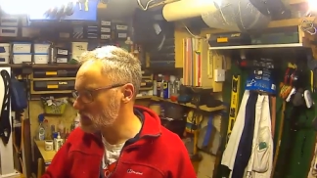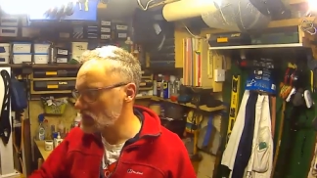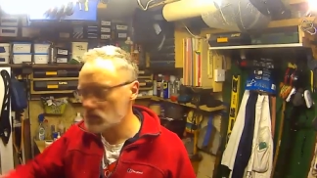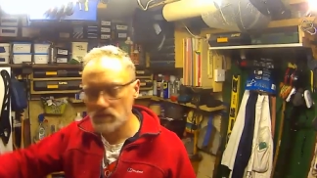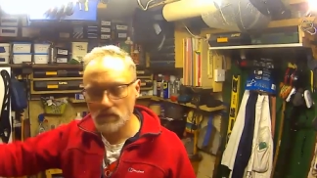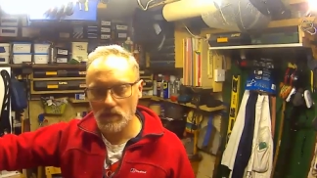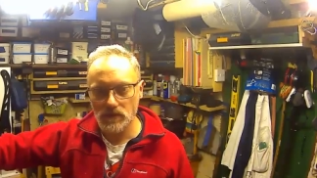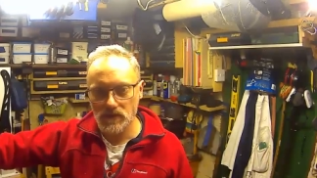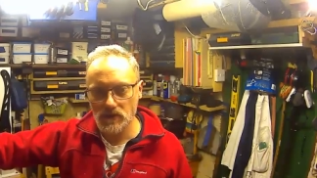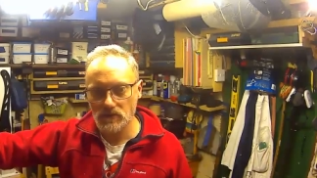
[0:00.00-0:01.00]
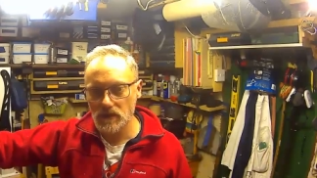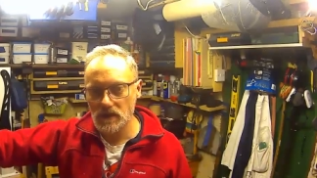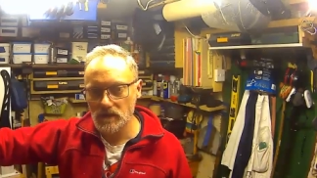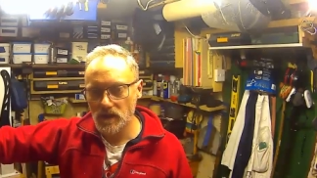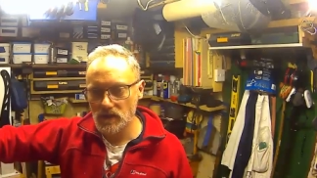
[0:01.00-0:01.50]
me on social
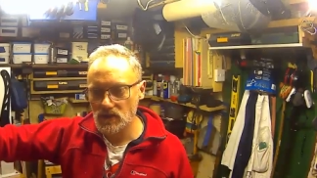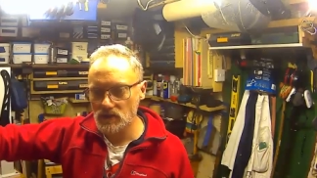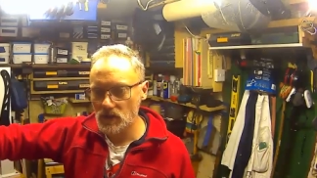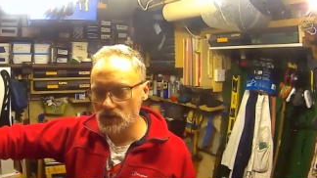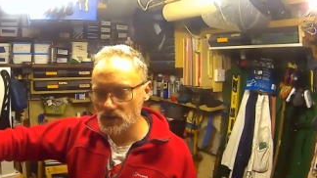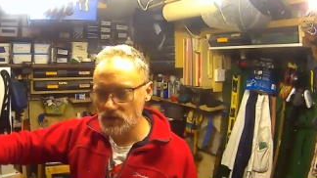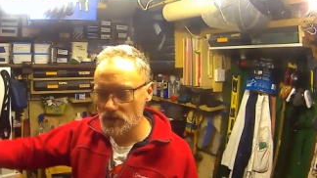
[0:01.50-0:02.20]
media far too much